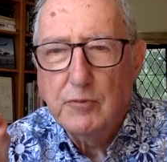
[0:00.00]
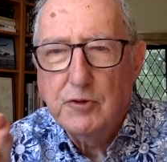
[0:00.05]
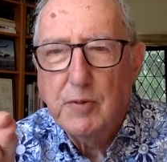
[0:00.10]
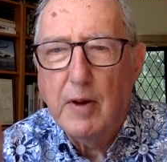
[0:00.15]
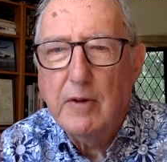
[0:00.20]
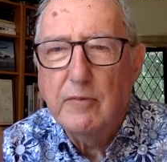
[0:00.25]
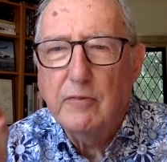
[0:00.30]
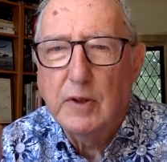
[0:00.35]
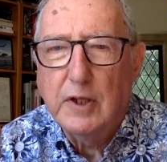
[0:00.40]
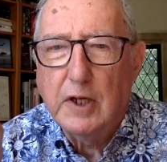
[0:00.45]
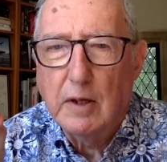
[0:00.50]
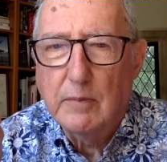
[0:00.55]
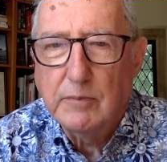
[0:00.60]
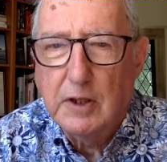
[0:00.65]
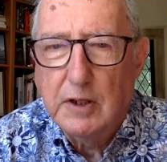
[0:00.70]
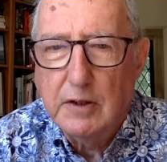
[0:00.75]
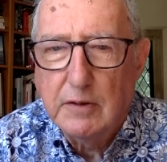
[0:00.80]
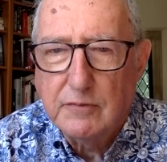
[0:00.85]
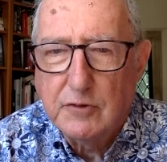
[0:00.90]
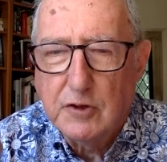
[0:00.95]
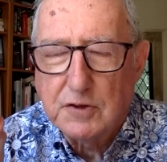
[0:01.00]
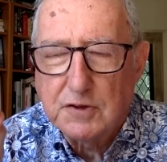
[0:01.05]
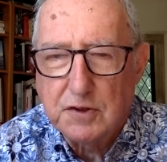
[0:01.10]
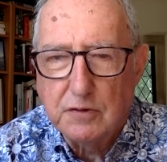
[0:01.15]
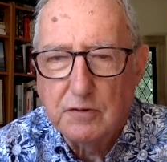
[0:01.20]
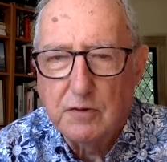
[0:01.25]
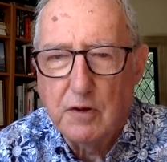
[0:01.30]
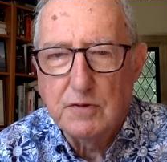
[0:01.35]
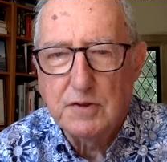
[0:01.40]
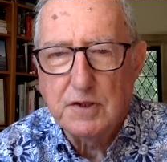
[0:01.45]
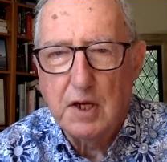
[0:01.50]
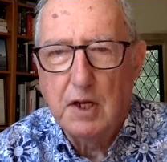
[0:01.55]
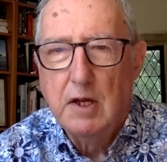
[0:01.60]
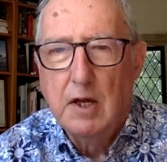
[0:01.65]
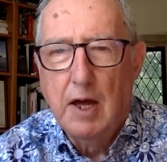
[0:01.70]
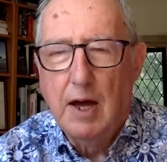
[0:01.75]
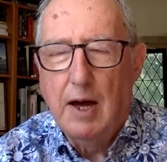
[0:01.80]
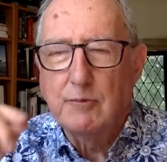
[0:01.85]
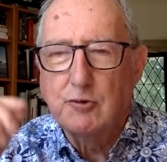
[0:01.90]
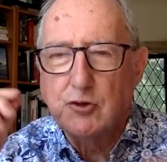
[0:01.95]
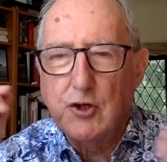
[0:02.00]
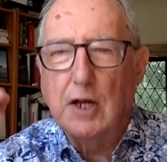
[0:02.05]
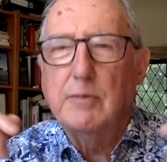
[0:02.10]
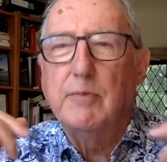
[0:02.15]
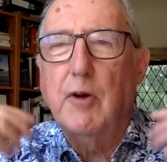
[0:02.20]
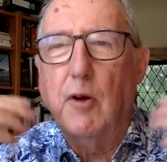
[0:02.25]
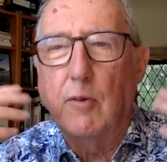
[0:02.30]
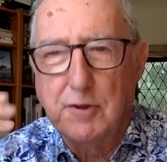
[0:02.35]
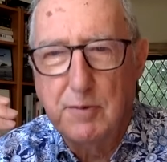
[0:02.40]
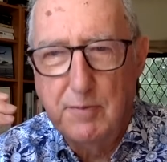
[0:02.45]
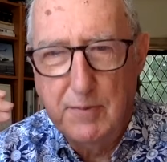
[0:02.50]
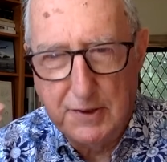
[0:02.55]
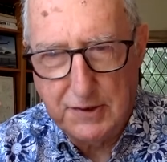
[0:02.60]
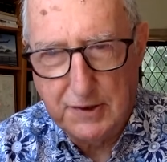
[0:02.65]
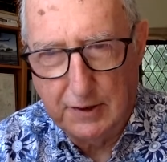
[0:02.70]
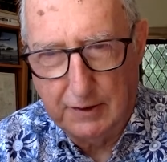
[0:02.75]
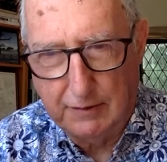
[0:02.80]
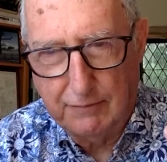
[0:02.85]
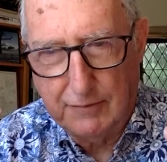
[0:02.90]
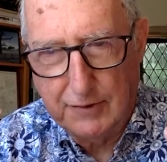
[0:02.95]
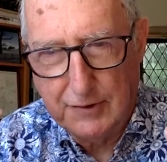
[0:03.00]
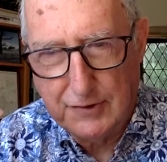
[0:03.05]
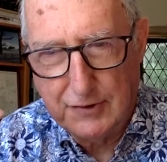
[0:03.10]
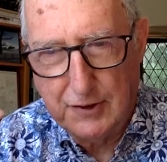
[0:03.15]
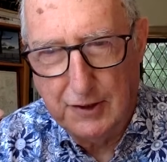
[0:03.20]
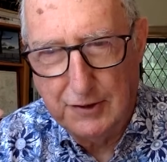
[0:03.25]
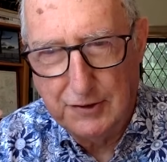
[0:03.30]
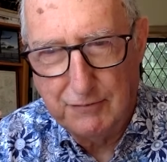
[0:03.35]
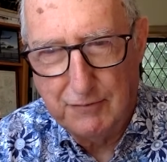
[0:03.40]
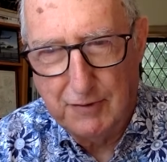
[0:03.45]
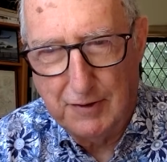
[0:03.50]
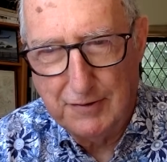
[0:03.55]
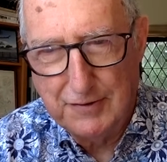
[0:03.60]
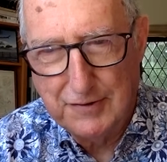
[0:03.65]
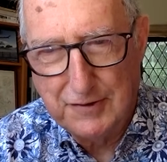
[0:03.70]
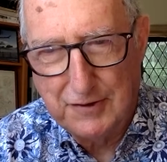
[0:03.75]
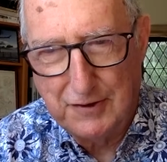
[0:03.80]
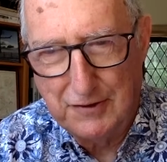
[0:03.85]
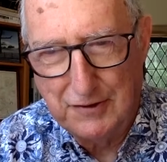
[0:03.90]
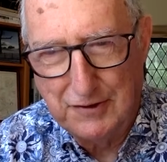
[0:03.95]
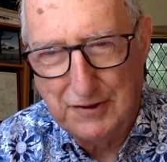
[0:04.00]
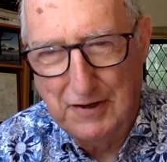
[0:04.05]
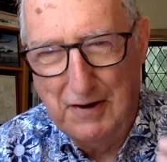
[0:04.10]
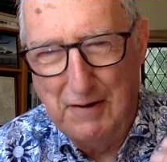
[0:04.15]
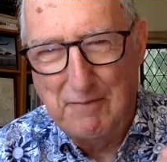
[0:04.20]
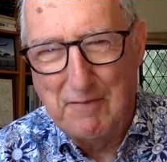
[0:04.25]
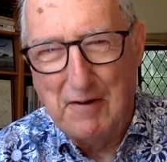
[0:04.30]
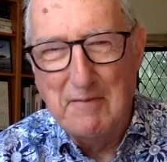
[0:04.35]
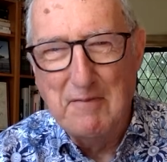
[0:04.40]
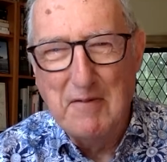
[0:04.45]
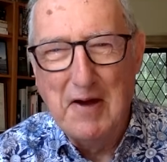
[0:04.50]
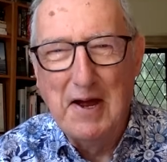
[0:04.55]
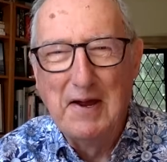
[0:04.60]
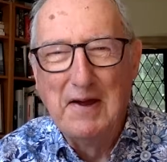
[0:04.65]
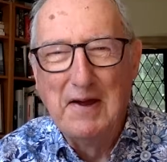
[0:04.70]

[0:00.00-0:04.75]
Do you mind if we come, Keith, just to those? Uh, I'm trying to be optimistic at this stage of our discussion, if I may.